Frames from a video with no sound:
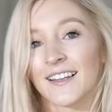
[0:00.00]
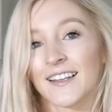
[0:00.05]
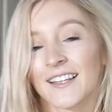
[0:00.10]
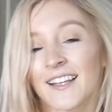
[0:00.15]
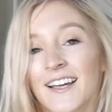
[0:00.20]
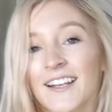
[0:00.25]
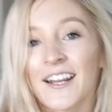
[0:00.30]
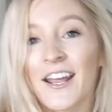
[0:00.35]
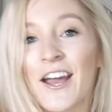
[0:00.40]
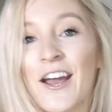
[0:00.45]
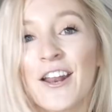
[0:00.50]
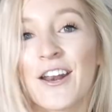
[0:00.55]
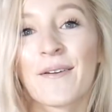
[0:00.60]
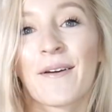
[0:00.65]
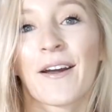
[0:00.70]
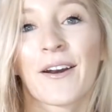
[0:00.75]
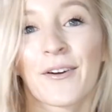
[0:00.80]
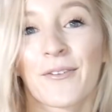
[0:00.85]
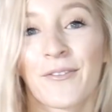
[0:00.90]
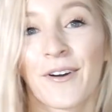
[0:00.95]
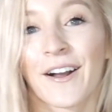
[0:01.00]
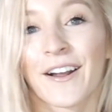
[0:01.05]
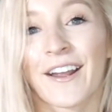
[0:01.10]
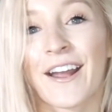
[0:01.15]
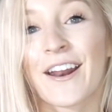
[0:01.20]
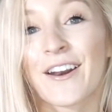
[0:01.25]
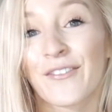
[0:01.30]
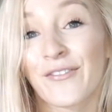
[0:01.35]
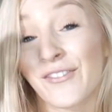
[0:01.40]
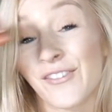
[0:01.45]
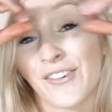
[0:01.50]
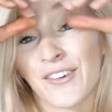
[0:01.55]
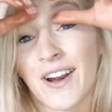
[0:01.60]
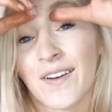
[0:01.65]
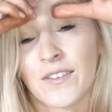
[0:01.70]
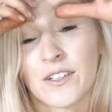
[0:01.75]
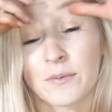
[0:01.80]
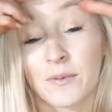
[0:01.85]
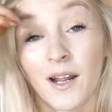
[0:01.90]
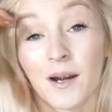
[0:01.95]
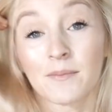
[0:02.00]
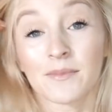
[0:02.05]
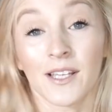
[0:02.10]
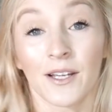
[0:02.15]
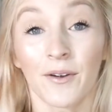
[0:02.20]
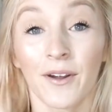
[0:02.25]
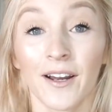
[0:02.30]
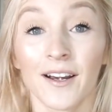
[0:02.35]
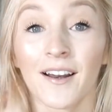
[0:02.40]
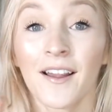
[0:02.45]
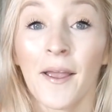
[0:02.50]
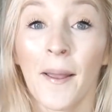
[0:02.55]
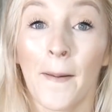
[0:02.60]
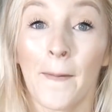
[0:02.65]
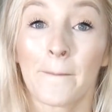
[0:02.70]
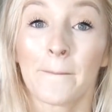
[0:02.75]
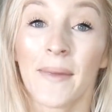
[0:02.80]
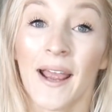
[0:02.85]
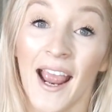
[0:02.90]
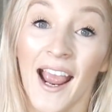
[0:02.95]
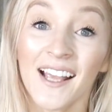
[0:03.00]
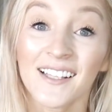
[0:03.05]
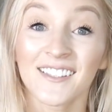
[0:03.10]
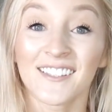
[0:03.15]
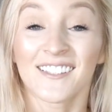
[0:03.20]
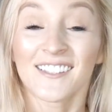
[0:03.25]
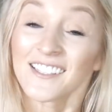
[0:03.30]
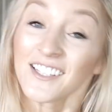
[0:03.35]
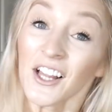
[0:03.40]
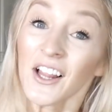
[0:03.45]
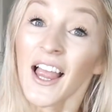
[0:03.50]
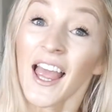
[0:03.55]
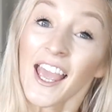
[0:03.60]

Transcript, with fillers: Like no matter what kind of full coverage bottoms I wear, my ass is still